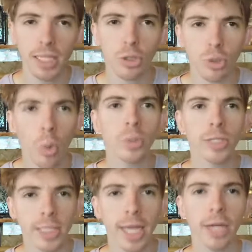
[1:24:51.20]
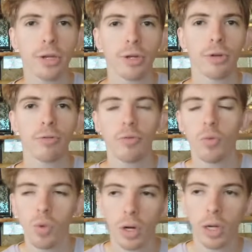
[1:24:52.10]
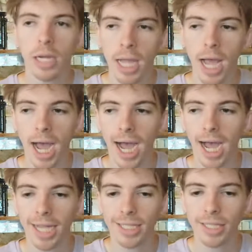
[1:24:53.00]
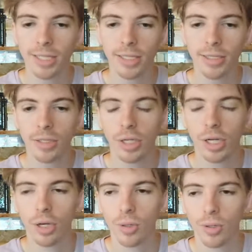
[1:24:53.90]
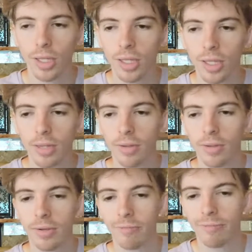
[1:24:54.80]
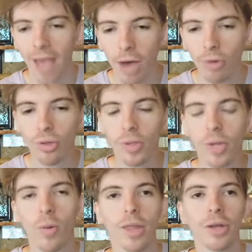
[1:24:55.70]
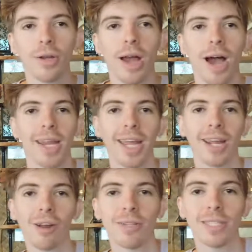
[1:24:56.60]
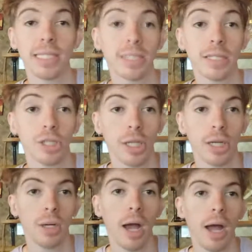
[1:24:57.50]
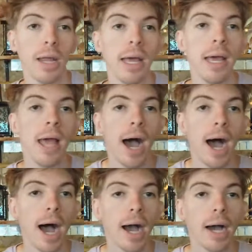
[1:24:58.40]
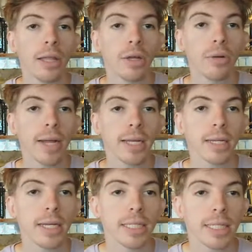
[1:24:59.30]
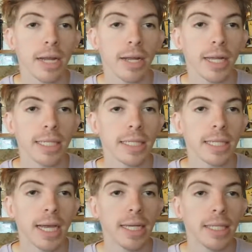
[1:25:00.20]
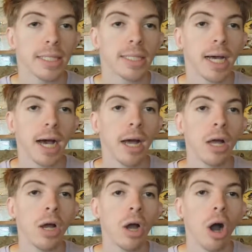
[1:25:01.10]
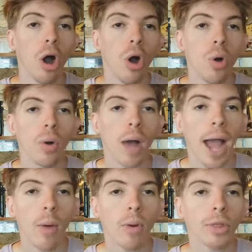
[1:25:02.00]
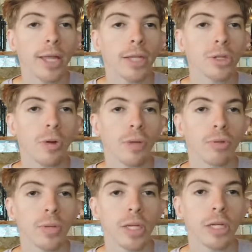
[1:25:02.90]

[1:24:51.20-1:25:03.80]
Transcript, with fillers: gold standard for uh, you know, valuing whether or not a currency is legit or not. Uh, the great Asterius says, uh, how, how are things going between